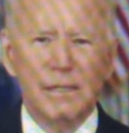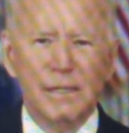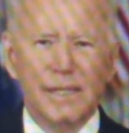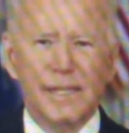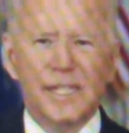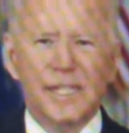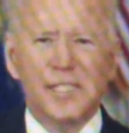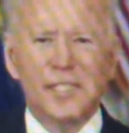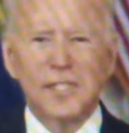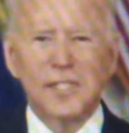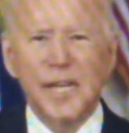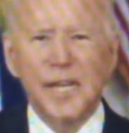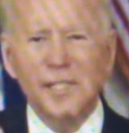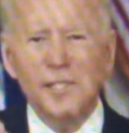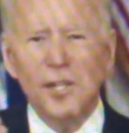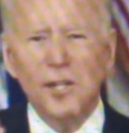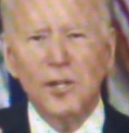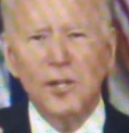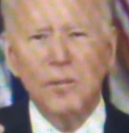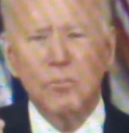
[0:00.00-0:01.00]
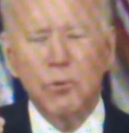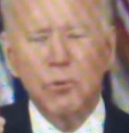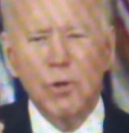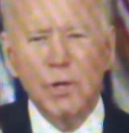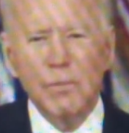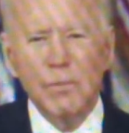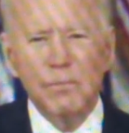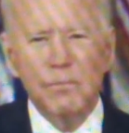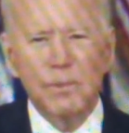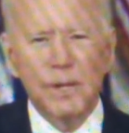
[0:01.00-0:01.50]
It extends
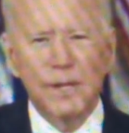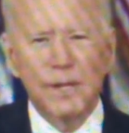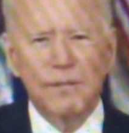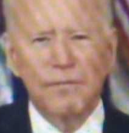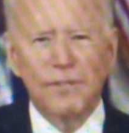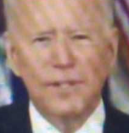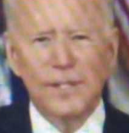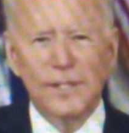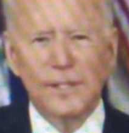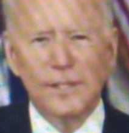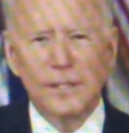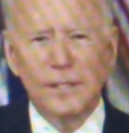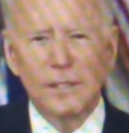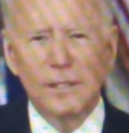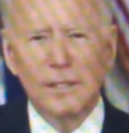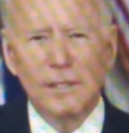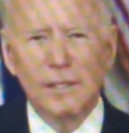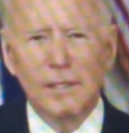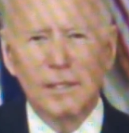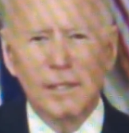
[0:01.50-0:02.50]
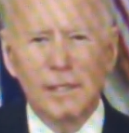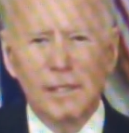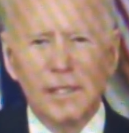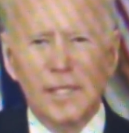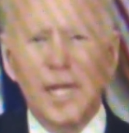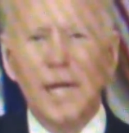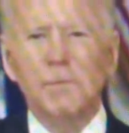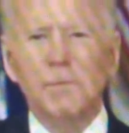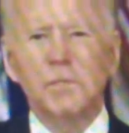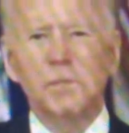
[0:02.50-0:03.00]
unemployment benefits.
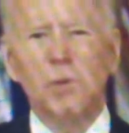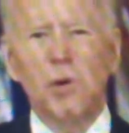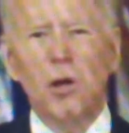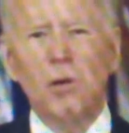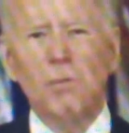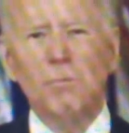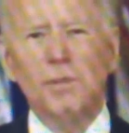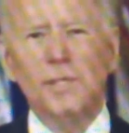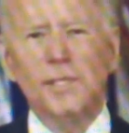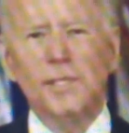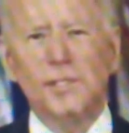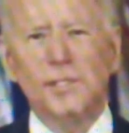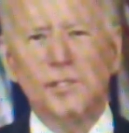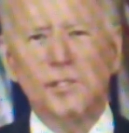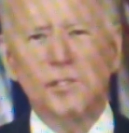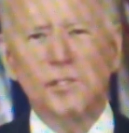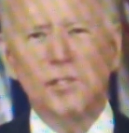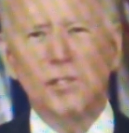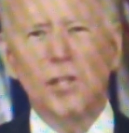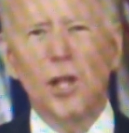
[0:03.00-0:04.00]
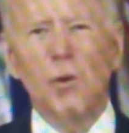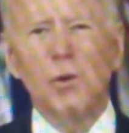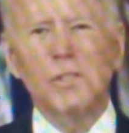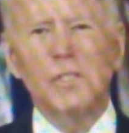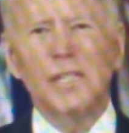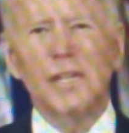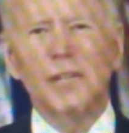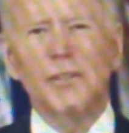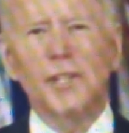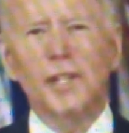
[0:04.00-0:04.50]
It helps small businesses, it
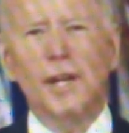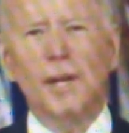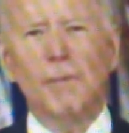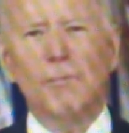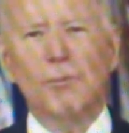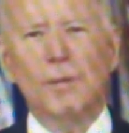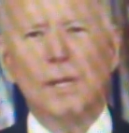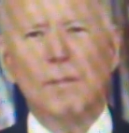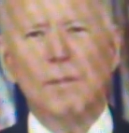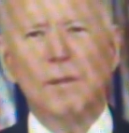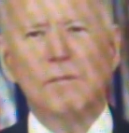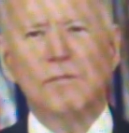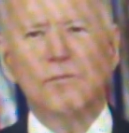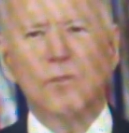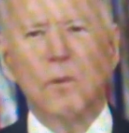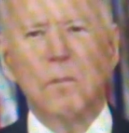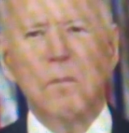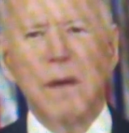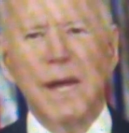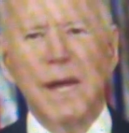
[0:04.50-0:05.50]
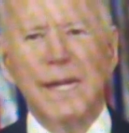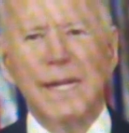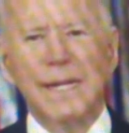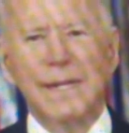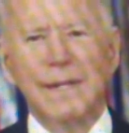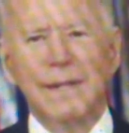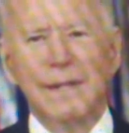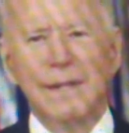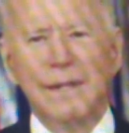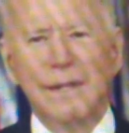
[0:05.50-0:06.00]
lowers healthcare premiums for
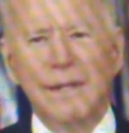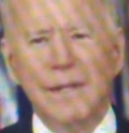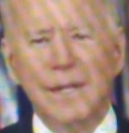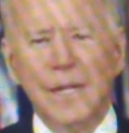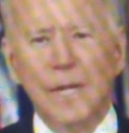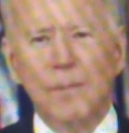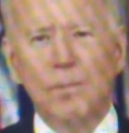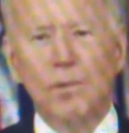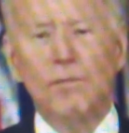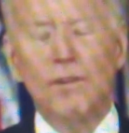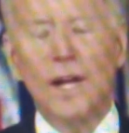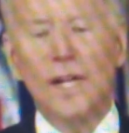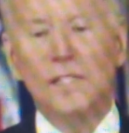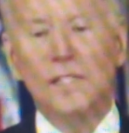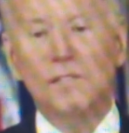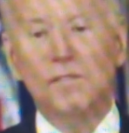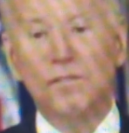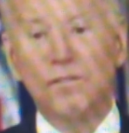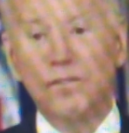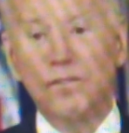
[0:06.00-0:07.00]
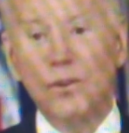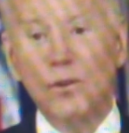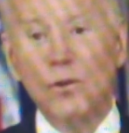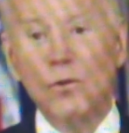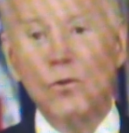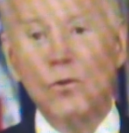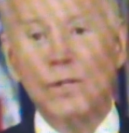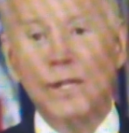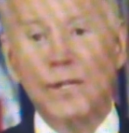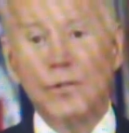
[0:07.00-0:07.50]
many. It provides
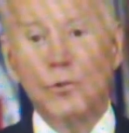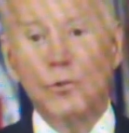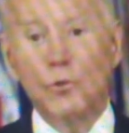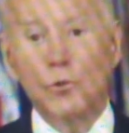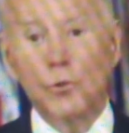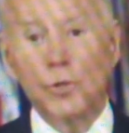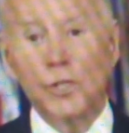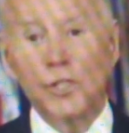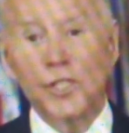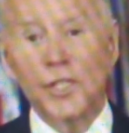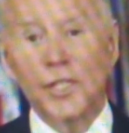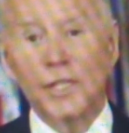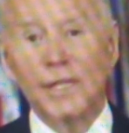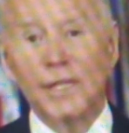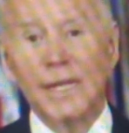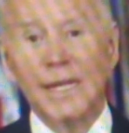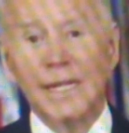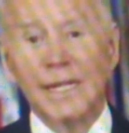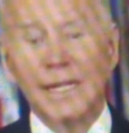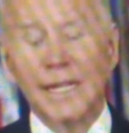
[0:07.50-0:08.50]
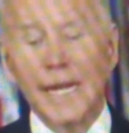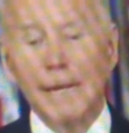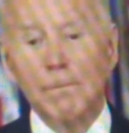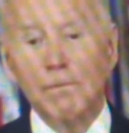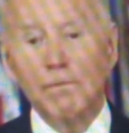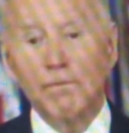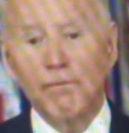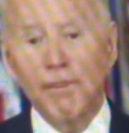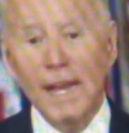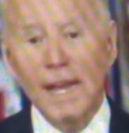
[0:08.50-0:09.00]
food nutrition,
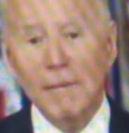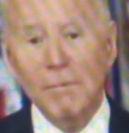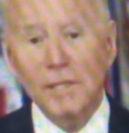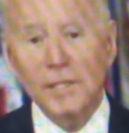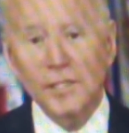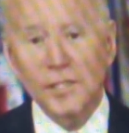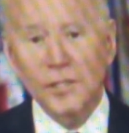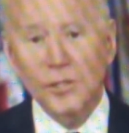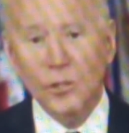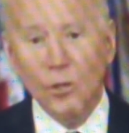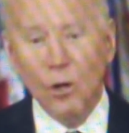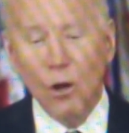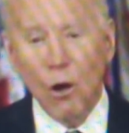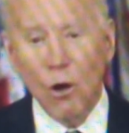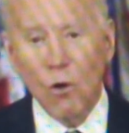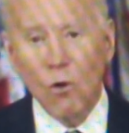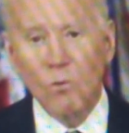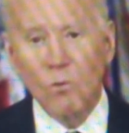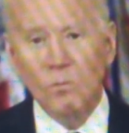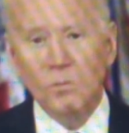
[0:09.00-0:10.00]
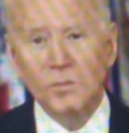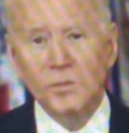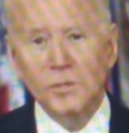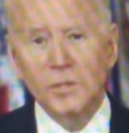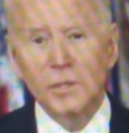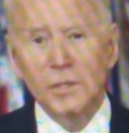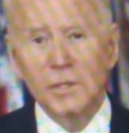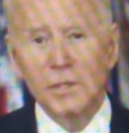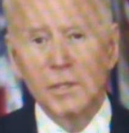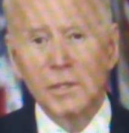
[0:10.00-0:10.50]
keeps families in their
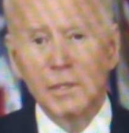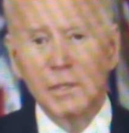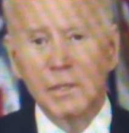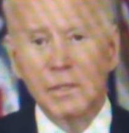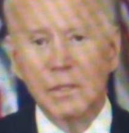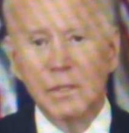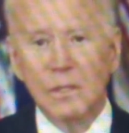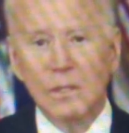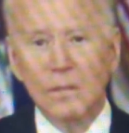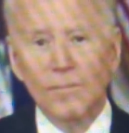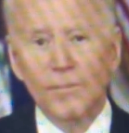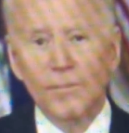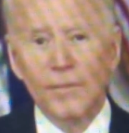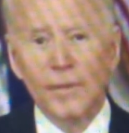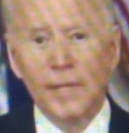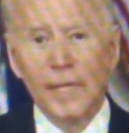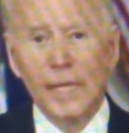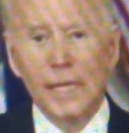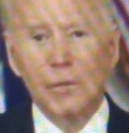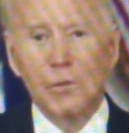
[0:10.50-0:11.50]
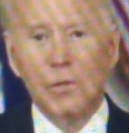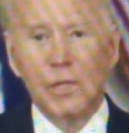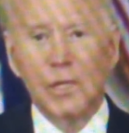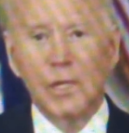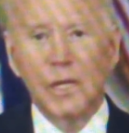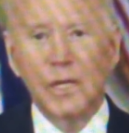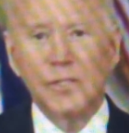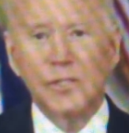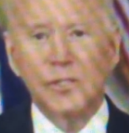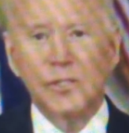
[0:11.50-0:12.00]
homes, and it will
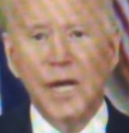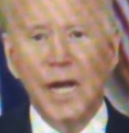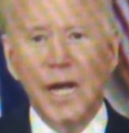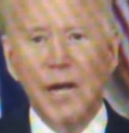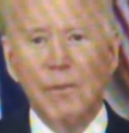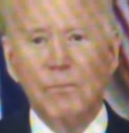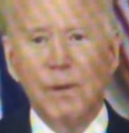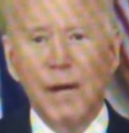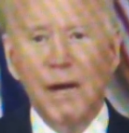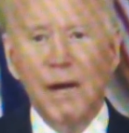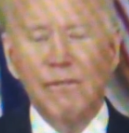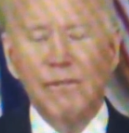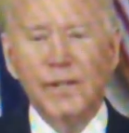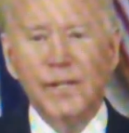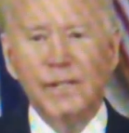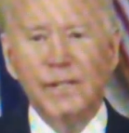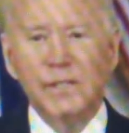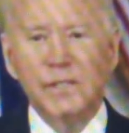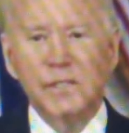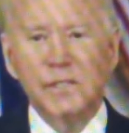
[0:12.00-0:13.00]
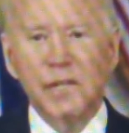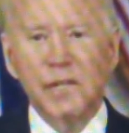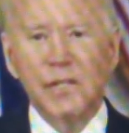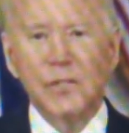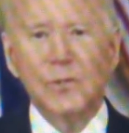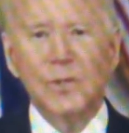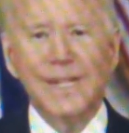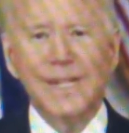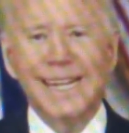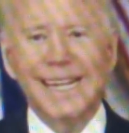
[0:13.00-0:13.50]
cut child poverty in this
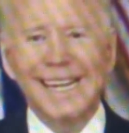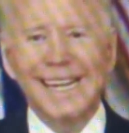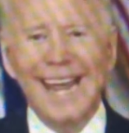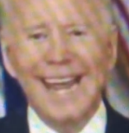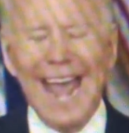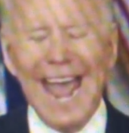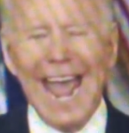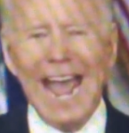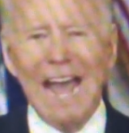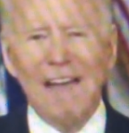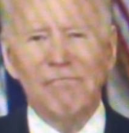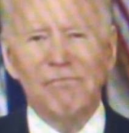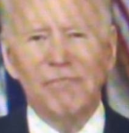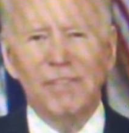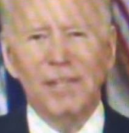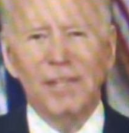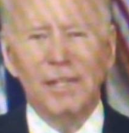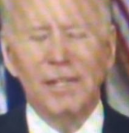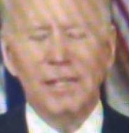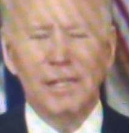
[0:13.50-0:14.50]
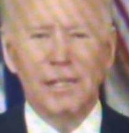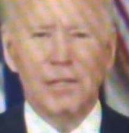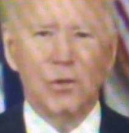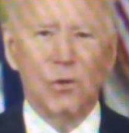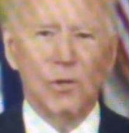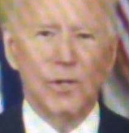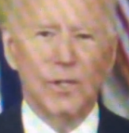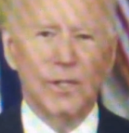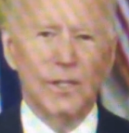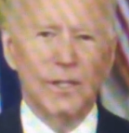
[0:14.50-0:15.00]
country in half,
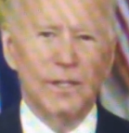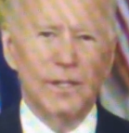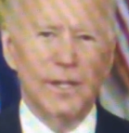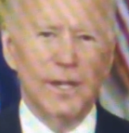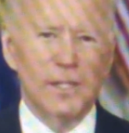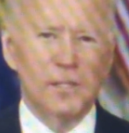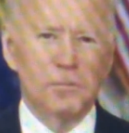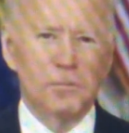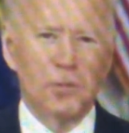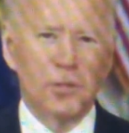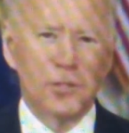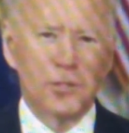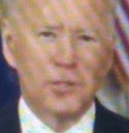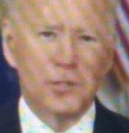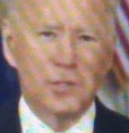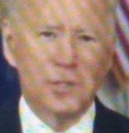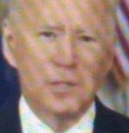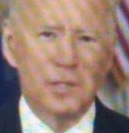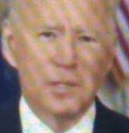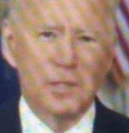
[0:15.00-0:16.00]
according to the experts.